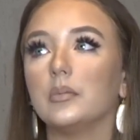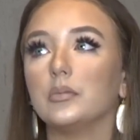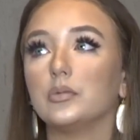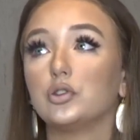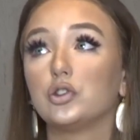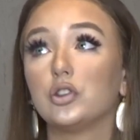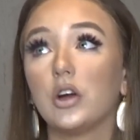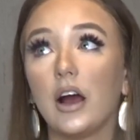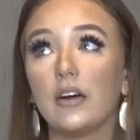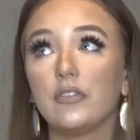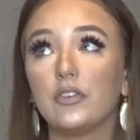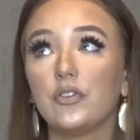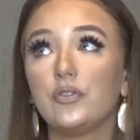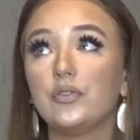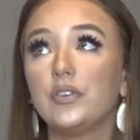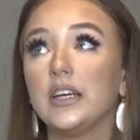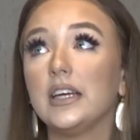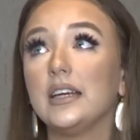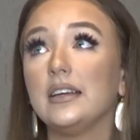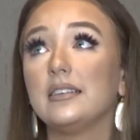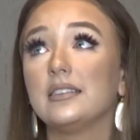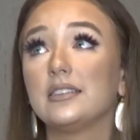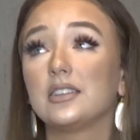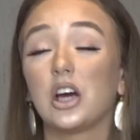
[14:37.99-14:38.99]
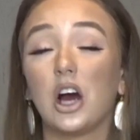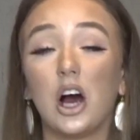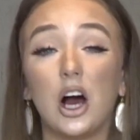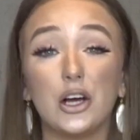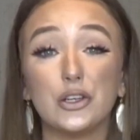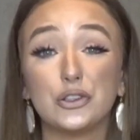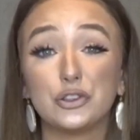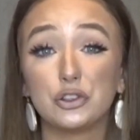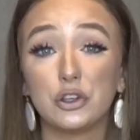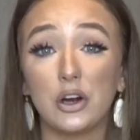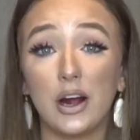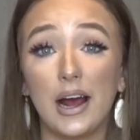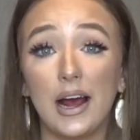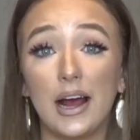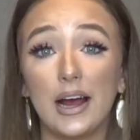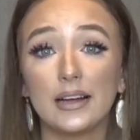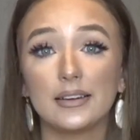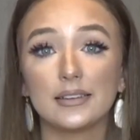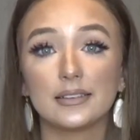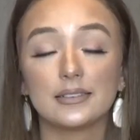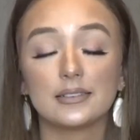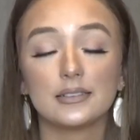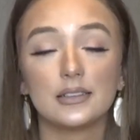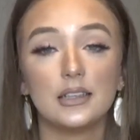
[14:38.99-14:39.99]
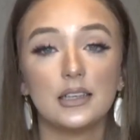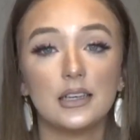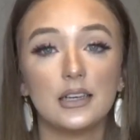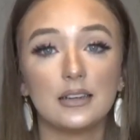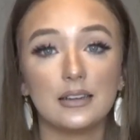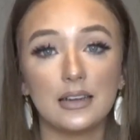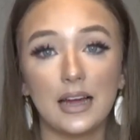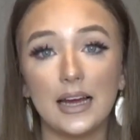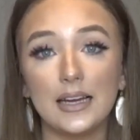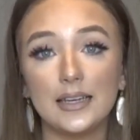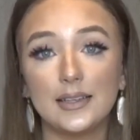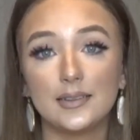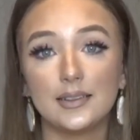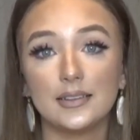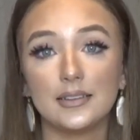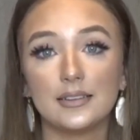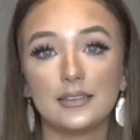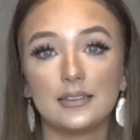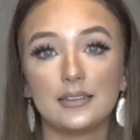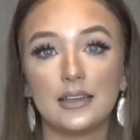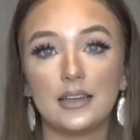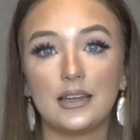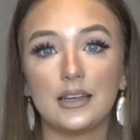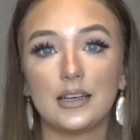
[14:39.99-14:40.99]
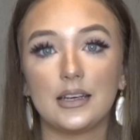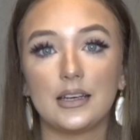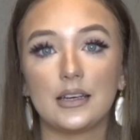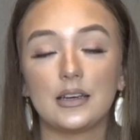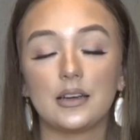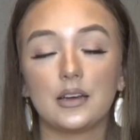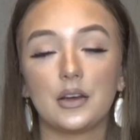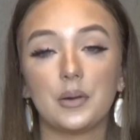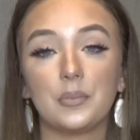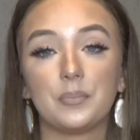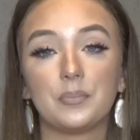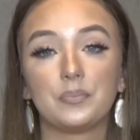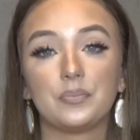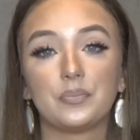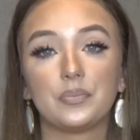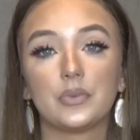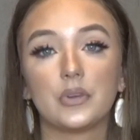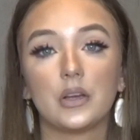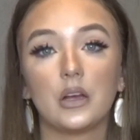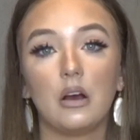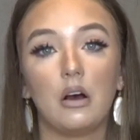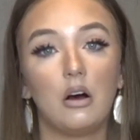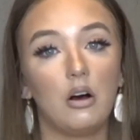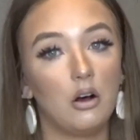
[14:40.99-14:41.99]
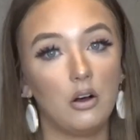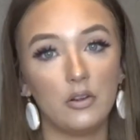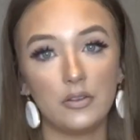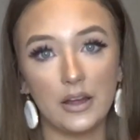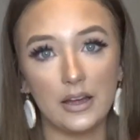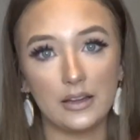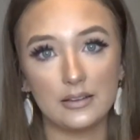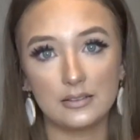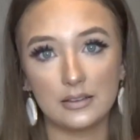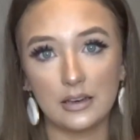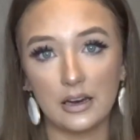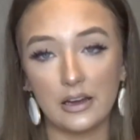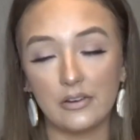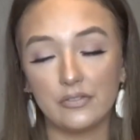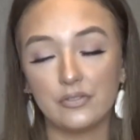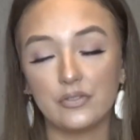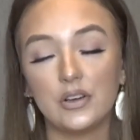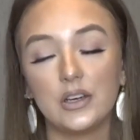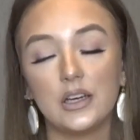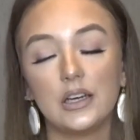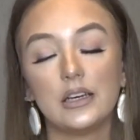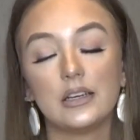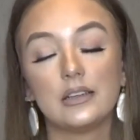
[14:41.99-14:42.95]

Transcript: travel fees, contracts, licensing, all that stuff.